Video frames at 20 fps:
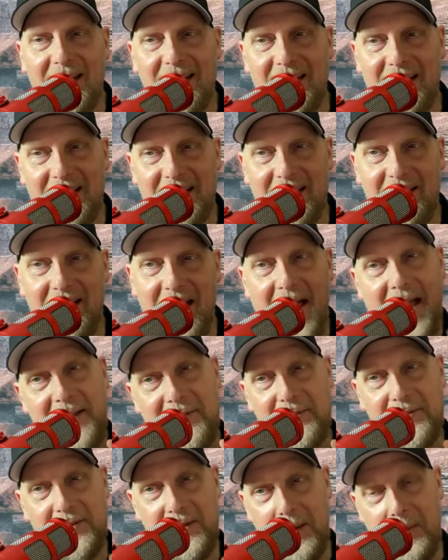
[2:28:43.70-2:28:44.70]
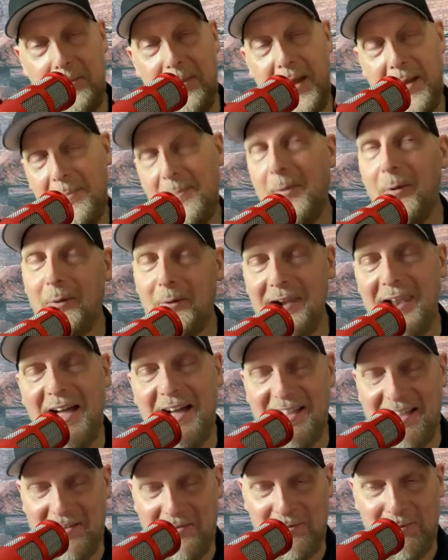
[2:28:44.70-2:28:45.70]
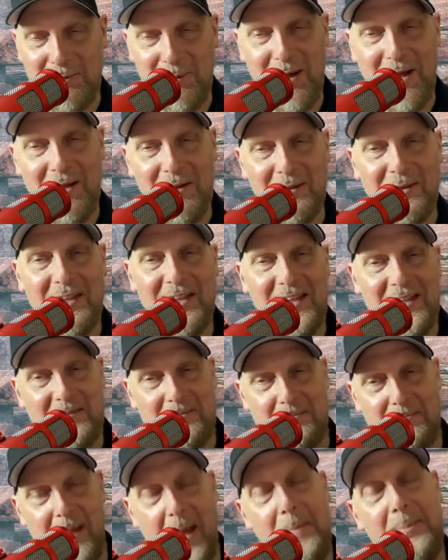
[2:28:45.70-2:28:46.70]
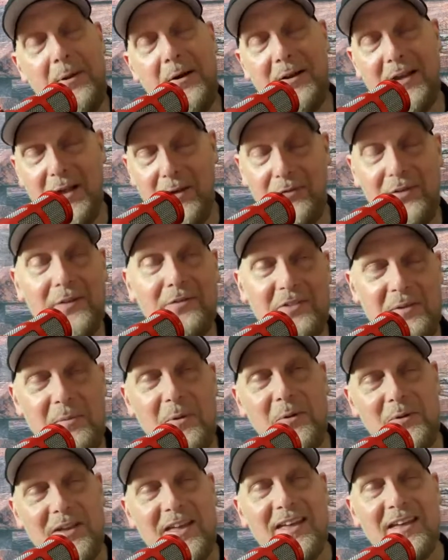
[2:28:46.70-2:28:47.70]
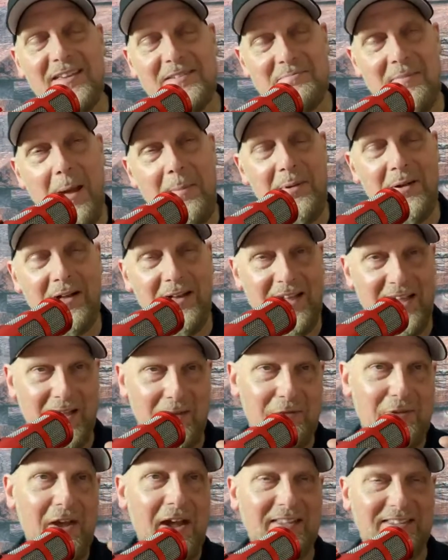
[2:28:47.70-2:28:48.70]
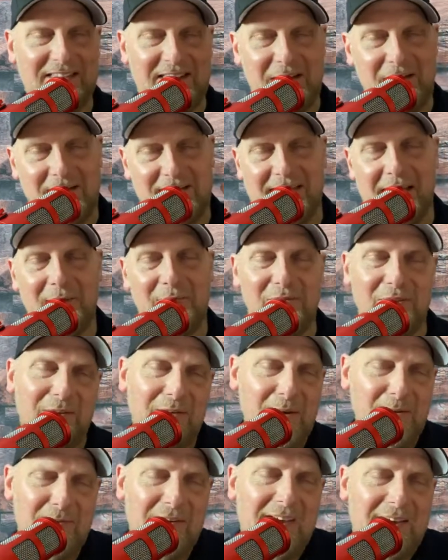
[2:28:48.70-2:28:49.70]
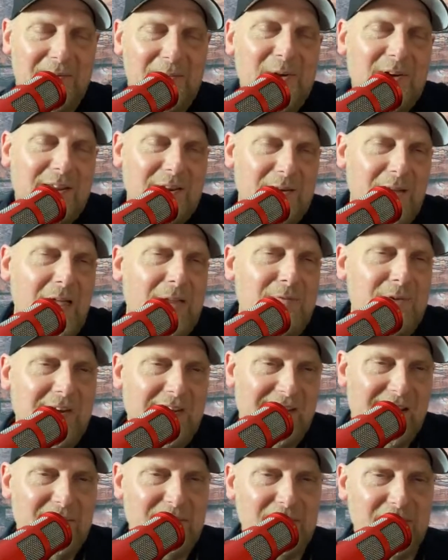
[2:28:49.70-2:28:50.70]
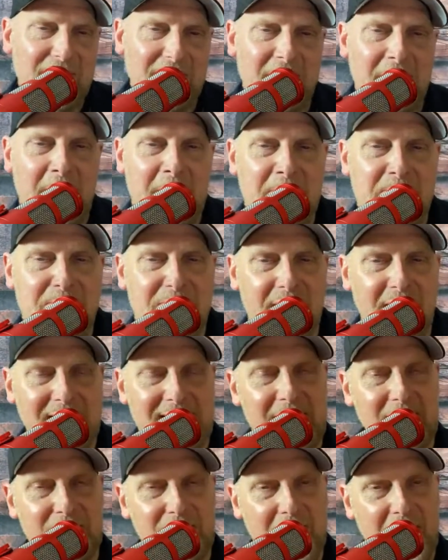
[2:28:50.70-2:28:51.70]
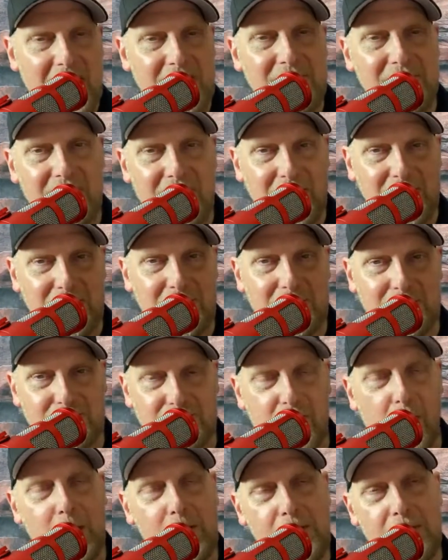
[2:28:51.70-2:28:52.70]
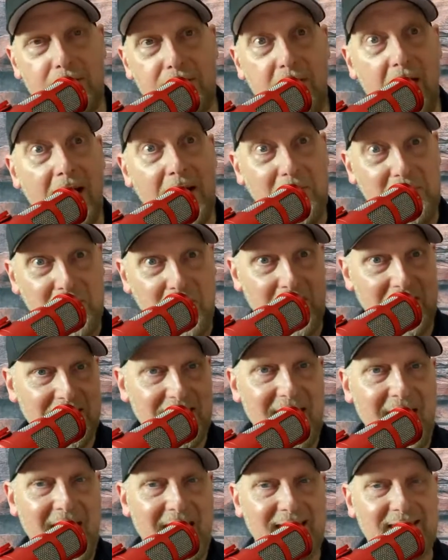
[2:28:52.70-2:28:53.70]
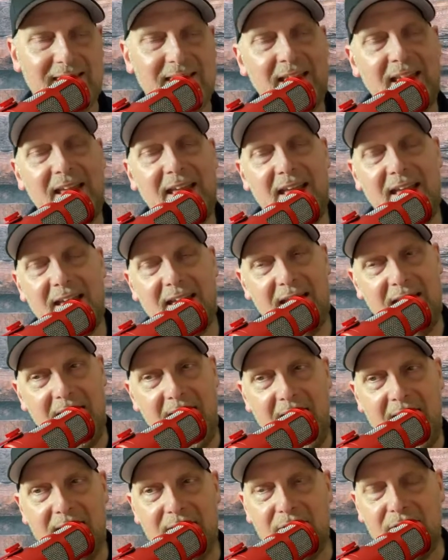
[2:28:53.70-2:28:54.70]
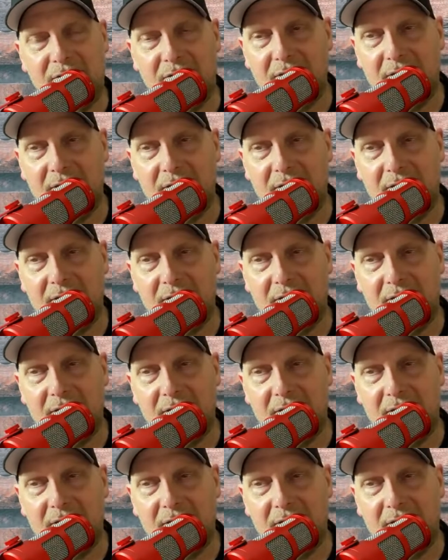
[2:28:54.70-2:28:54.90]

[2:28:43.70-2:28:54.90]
you know, and a bit more luck as well, maybe I'll get 50 more years. Maybe I'll hit a ton. You know, I'd love to. I really would. I'd really love to. I'd love to have this roll the dice again. And